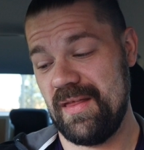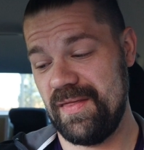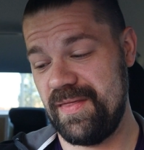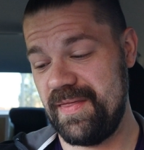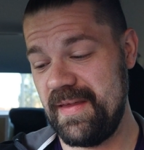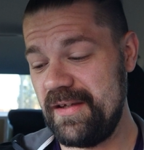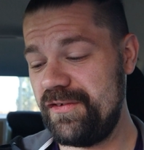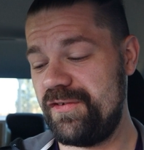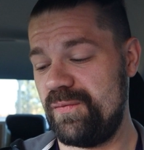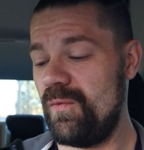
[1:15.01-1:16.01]

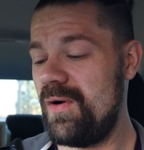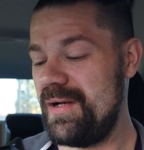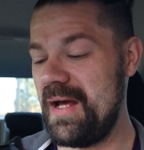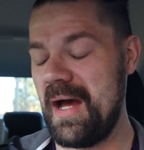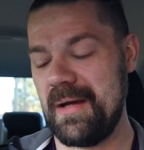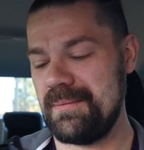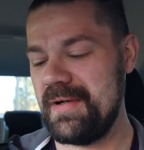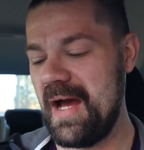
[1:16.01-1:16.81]
This one I'm